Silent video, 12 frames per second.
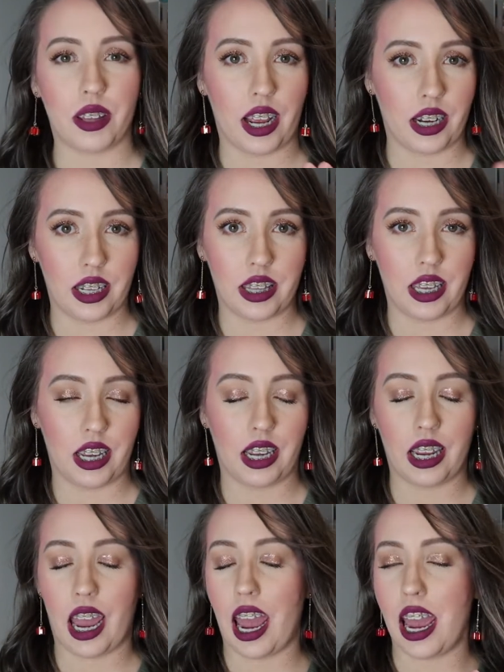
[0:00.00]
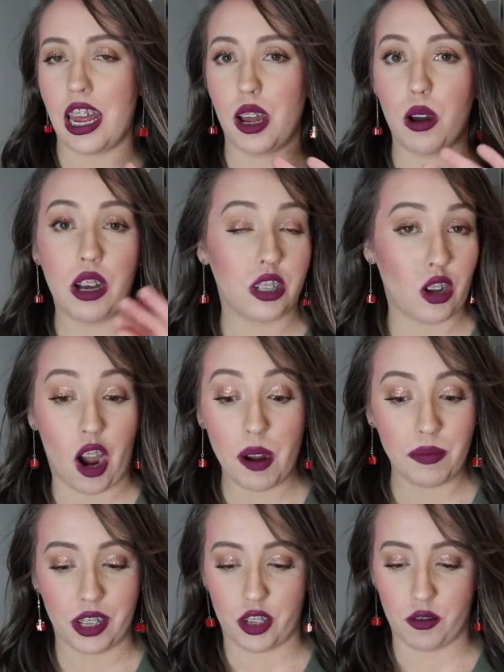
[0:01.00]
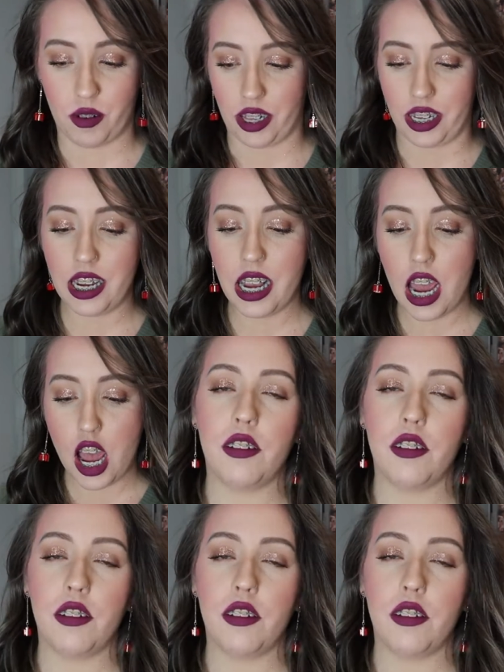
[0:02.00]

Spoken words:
anything and are timeless really.